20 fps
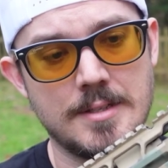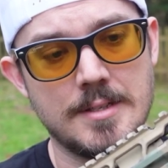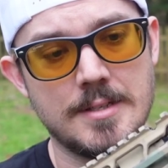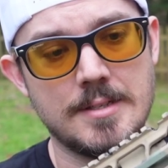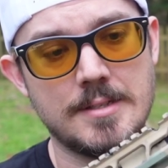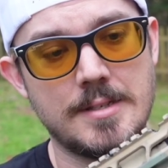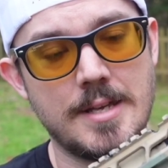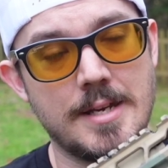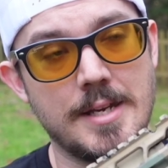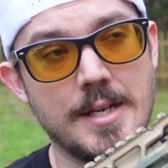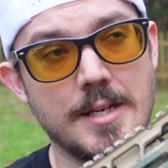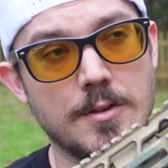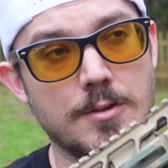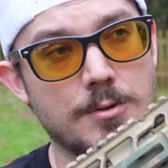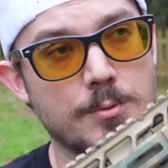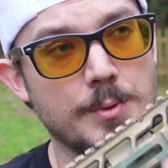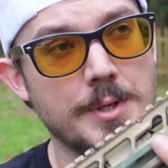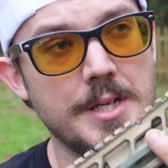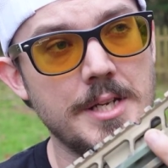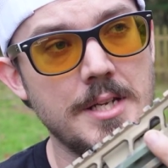Setting
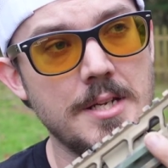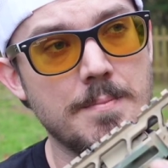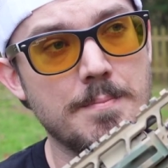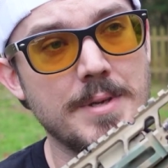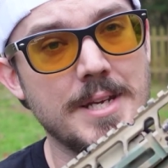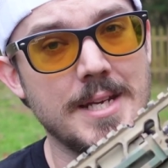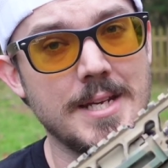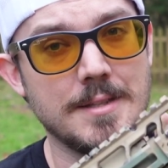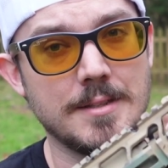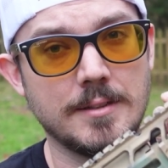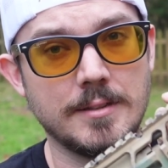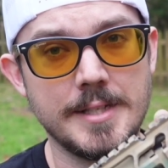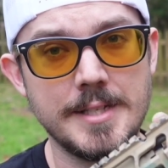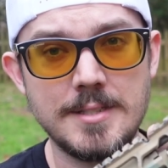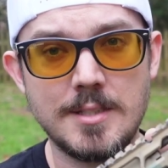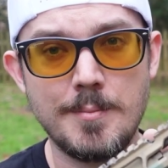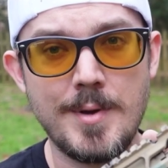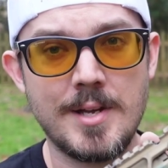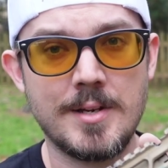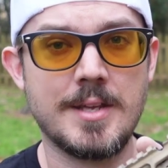3 being the least
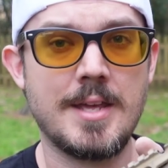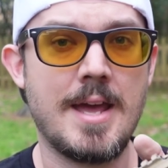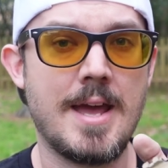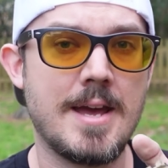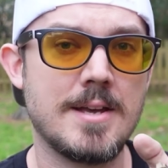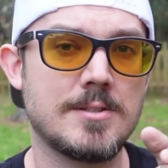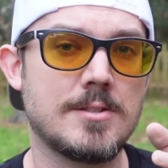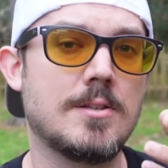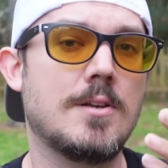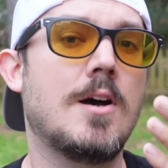amount of gas,